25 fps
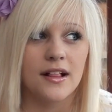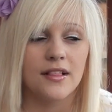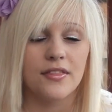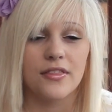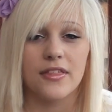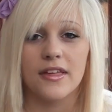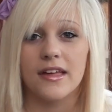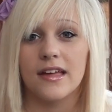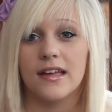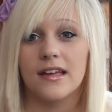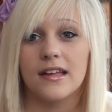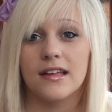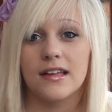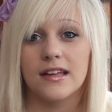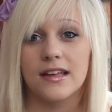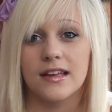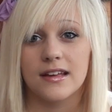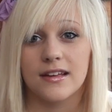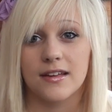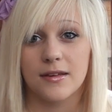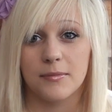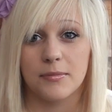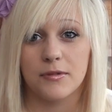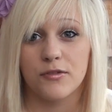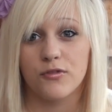that
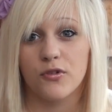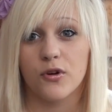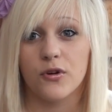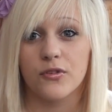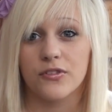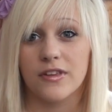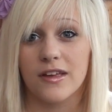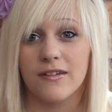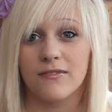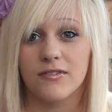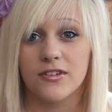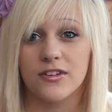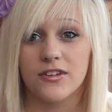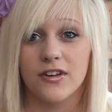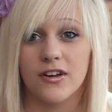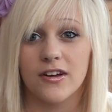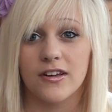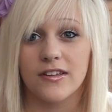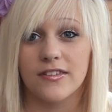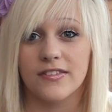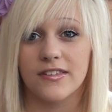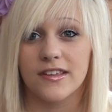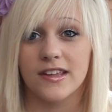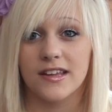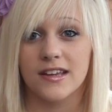it could be false
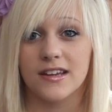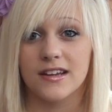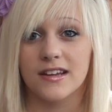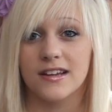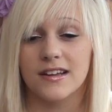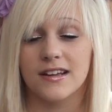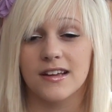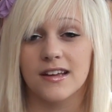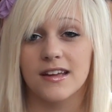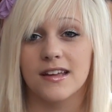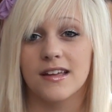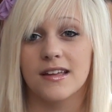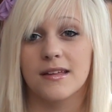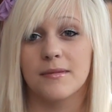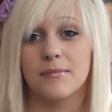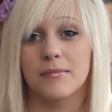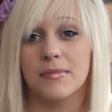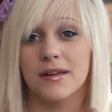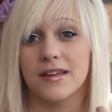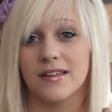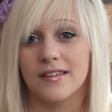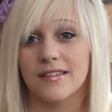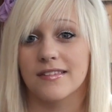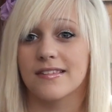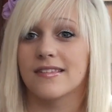advertising
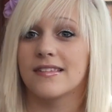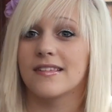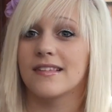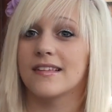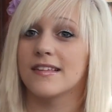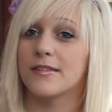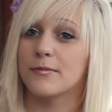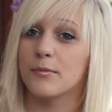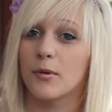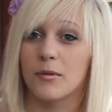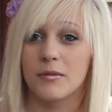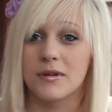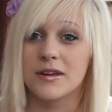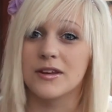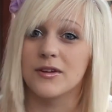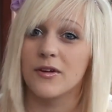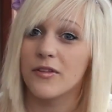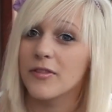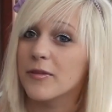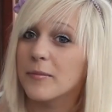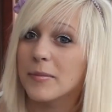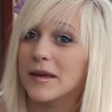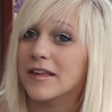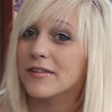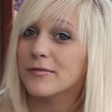because it's probably
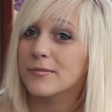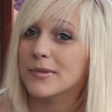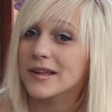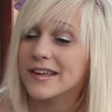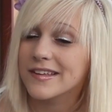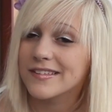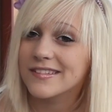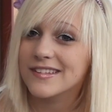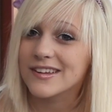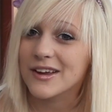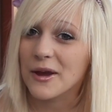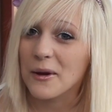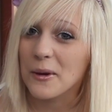not the best place to